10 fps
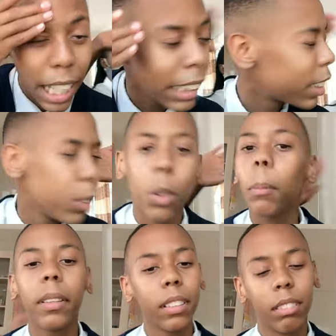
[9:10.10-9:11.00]
It's
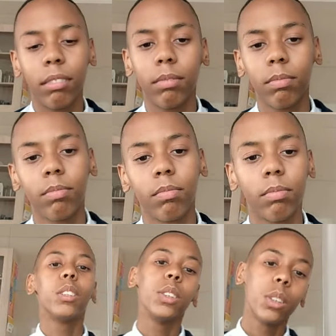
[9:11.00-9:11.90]
normal.
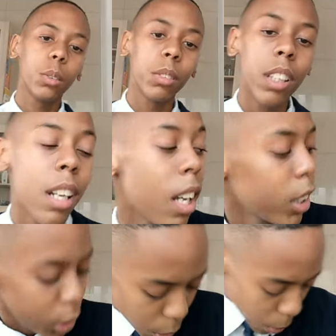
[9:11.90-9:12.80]

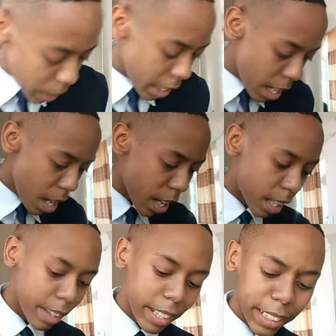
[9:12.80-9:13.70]
So,
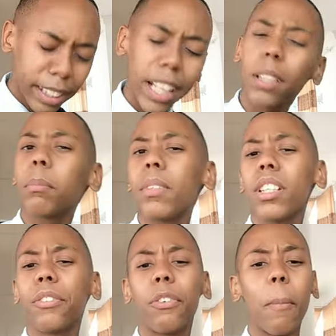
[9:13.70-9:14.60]
yeah, they attack
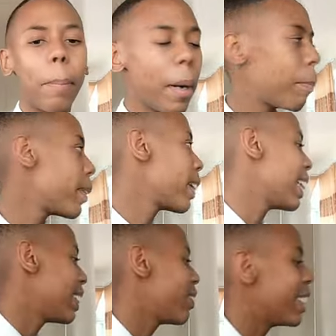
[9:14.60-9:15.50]
me for burping
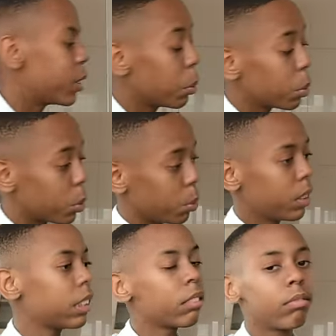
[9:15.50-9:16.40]
as if they don't do
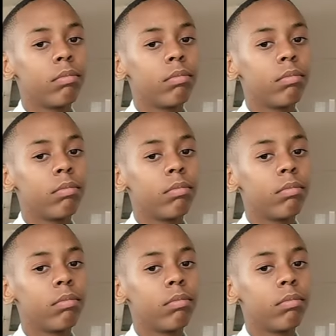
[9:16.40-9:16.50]
it.